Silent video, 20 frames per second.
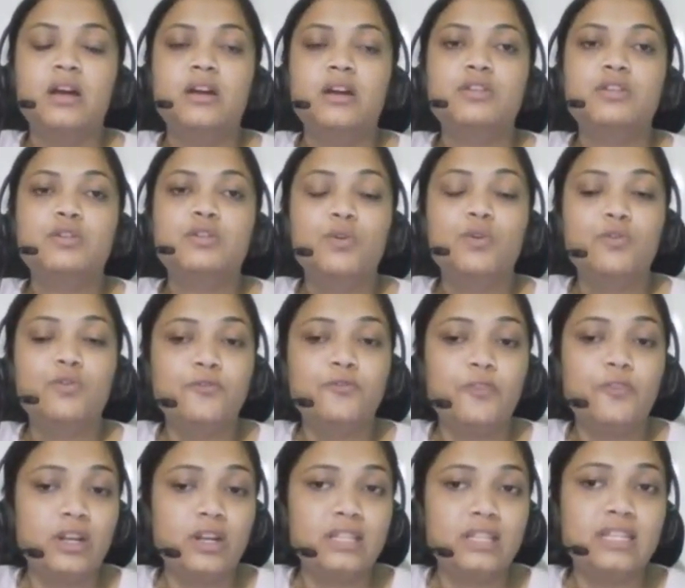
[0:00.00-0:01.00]
so
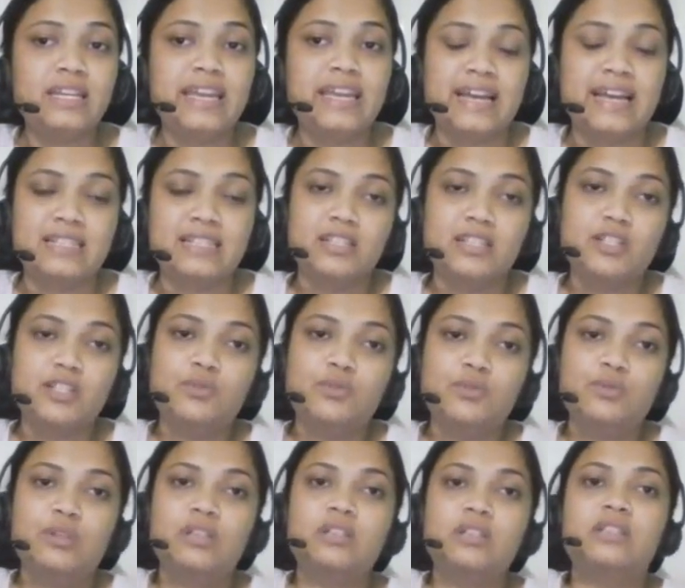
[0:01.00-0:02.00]
for the gases,
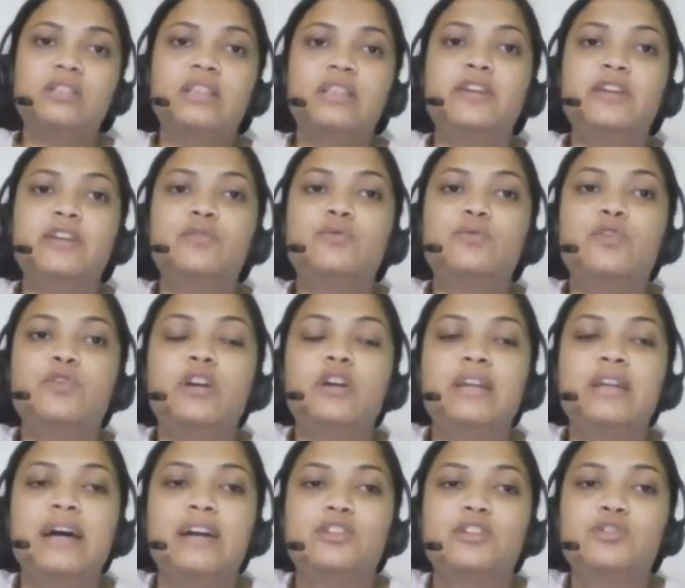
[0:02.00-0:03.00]
students, they do
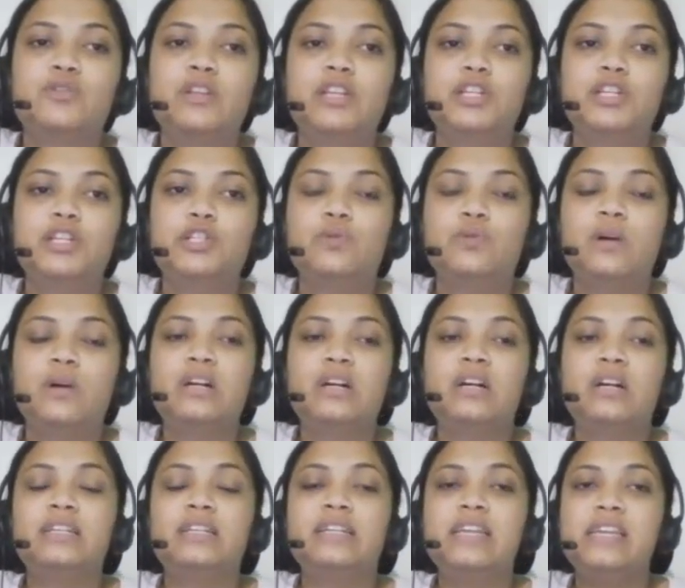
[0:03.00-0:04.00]
not actually show a
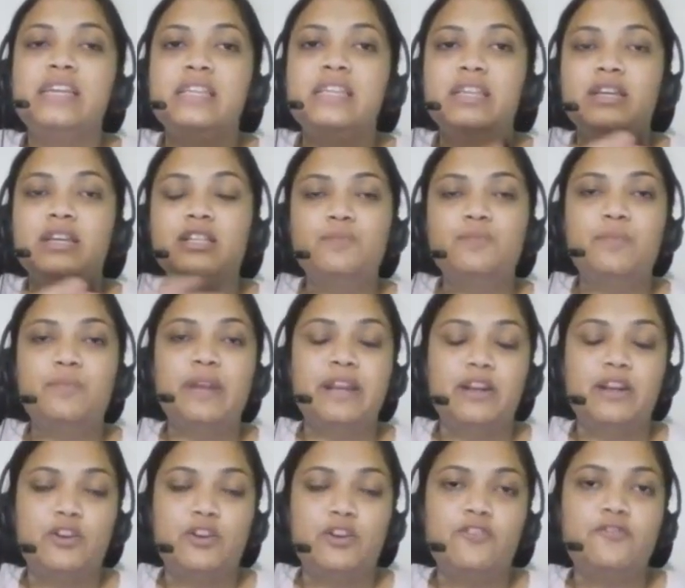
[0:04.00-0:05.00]
continuous
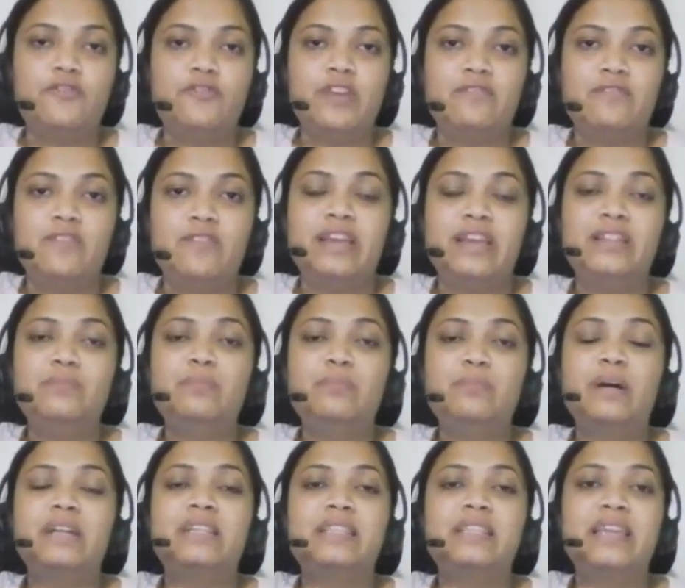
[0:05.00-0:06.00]
spread of wavelength,
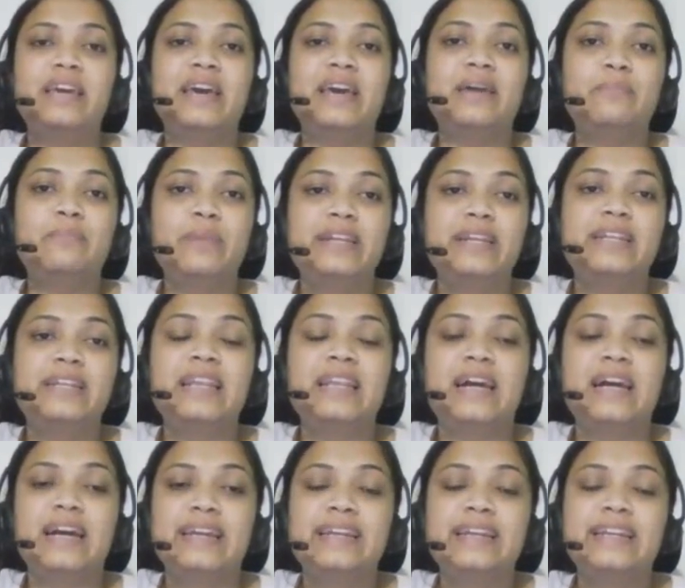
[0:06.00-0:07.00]
but they emit
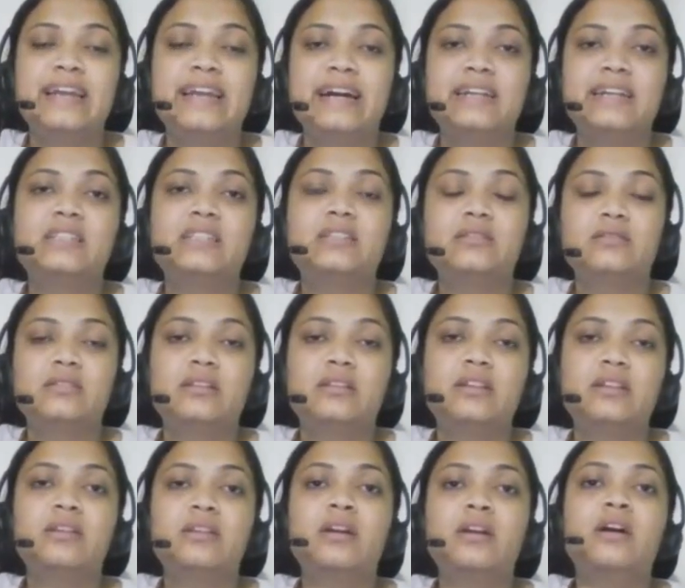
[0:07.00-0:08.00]
light at
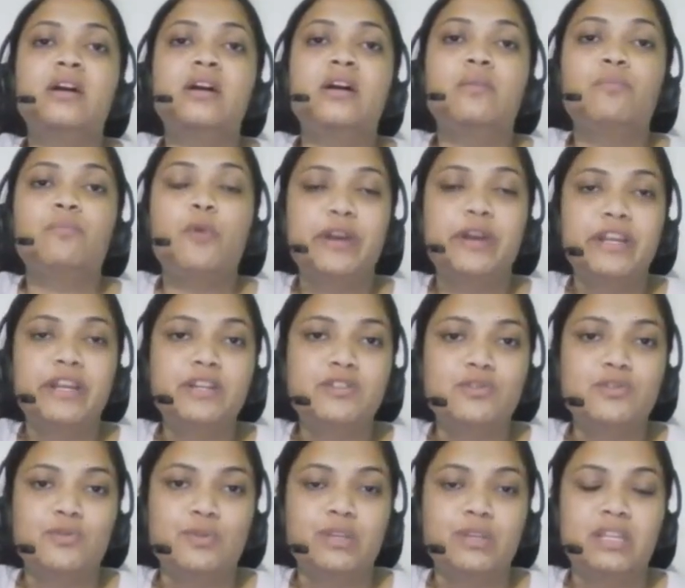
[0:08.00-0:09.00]
certain
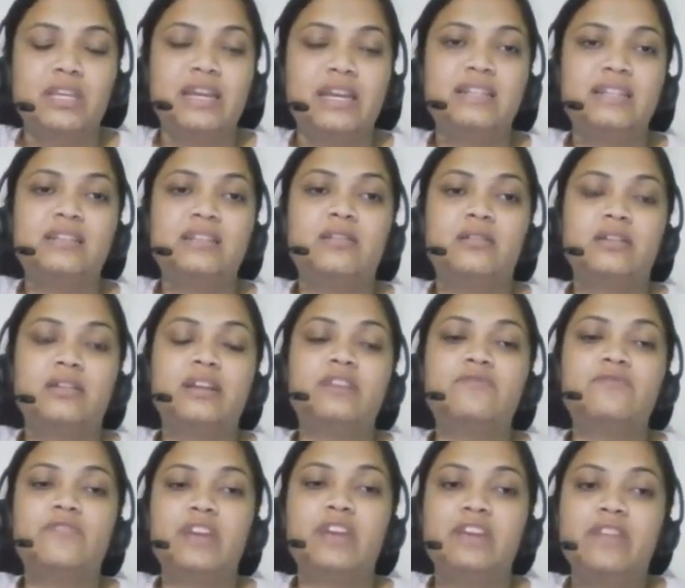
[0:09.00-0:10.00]
points only, at
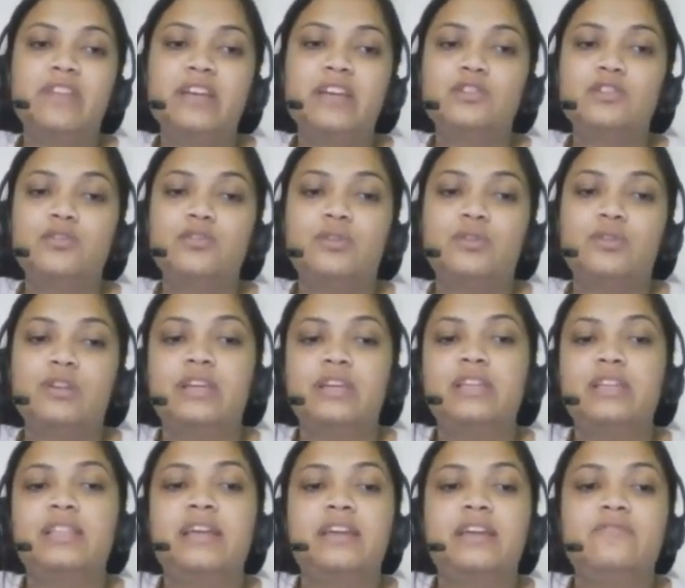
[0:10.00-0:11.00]
certain wavelengths
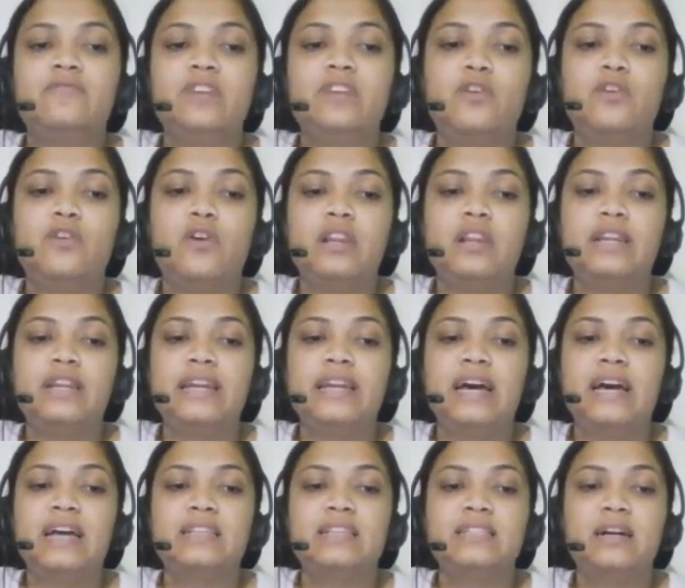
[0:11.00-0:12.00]
only. Then we call it
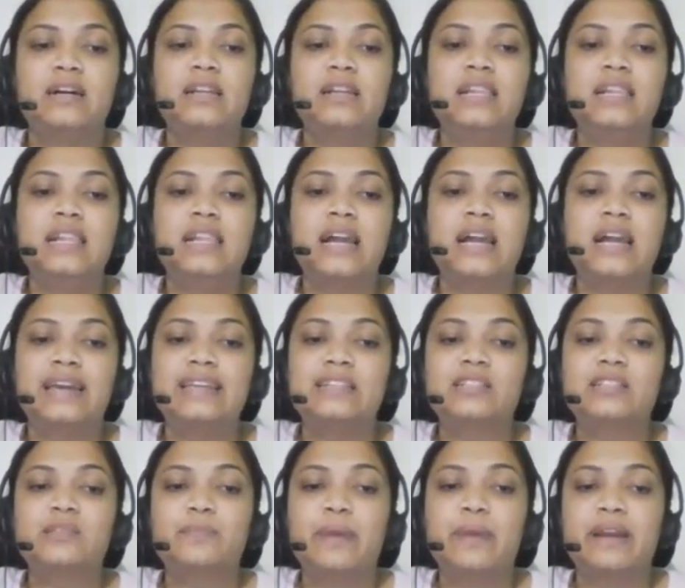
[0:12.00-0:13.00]
as a
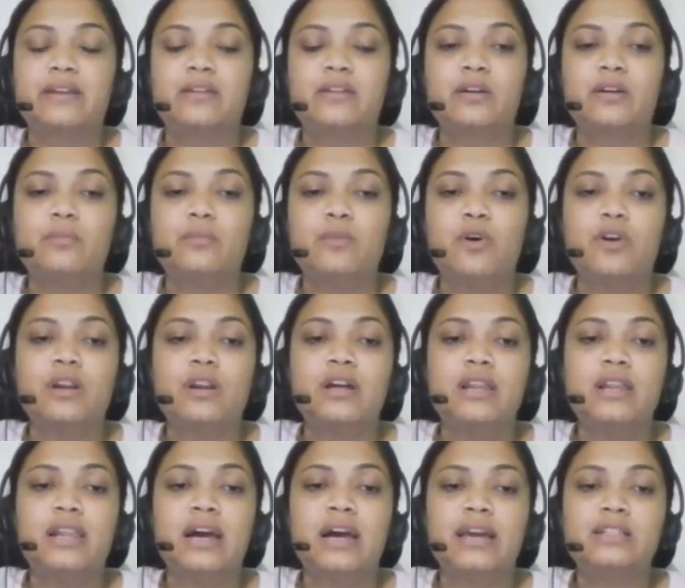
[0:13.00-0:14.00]
line spectrum or
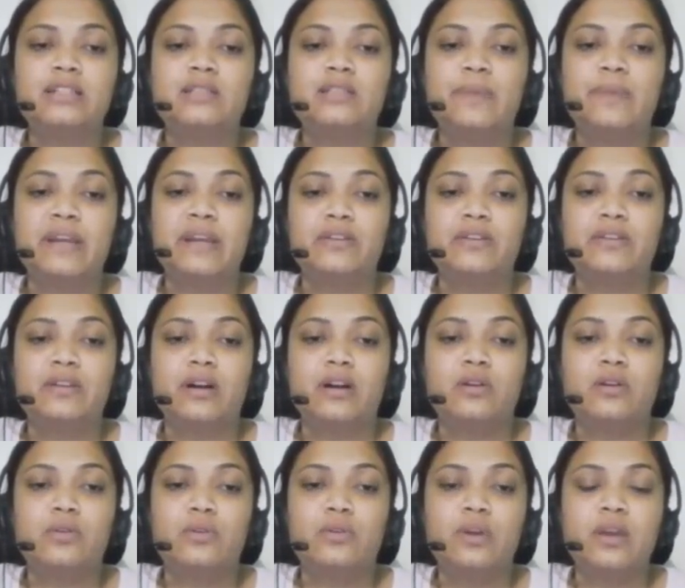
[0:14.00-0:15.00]
a line spectra.
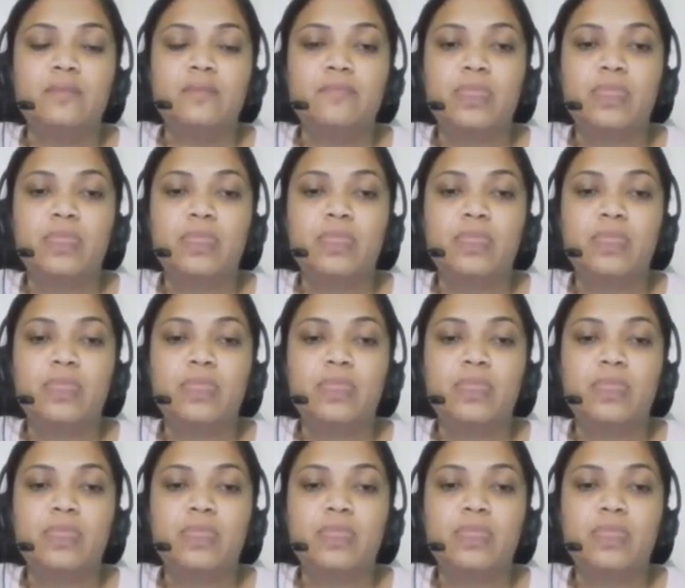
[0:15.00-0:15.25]
Okay.